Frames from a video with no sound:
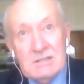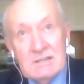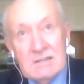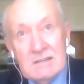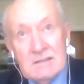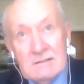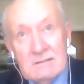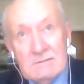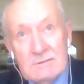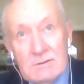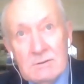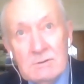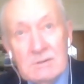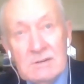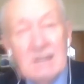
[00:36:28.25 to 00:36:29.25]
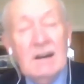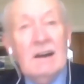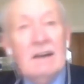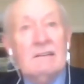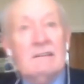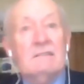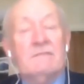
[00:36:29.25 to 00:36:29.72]
rule in
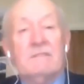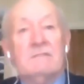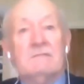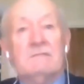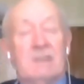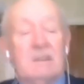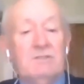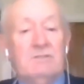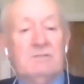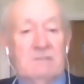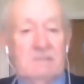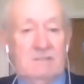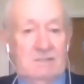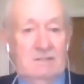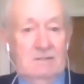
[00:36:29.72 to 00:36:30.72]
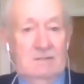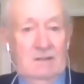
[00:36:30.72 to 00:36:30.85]
Ireland for centuries.